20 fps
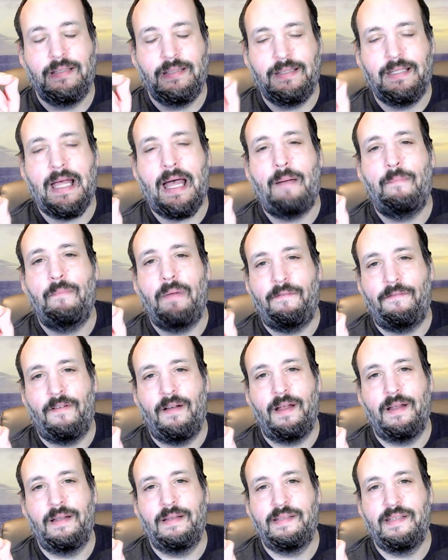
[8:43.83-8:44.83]
That, my
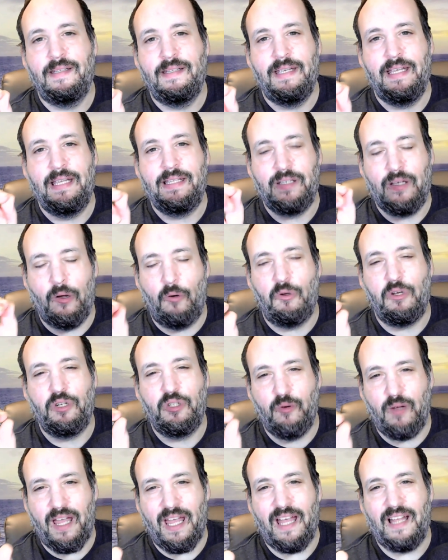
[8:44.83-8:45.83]
friends, is going
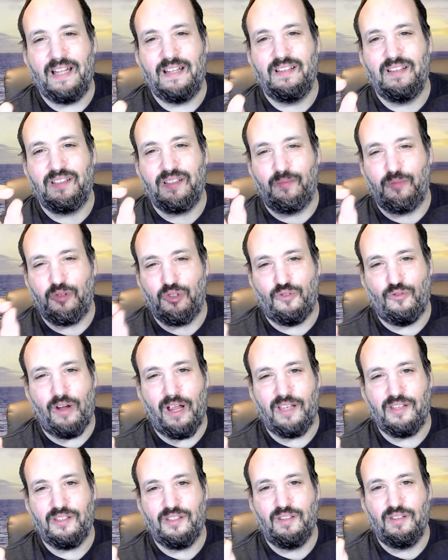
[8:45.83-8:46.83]
to add some
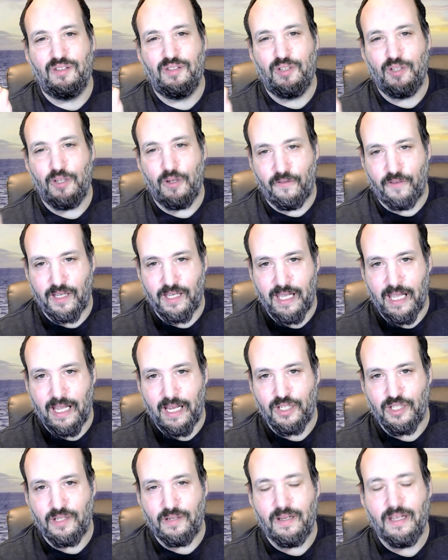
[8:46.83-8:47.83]
stress to your vacation.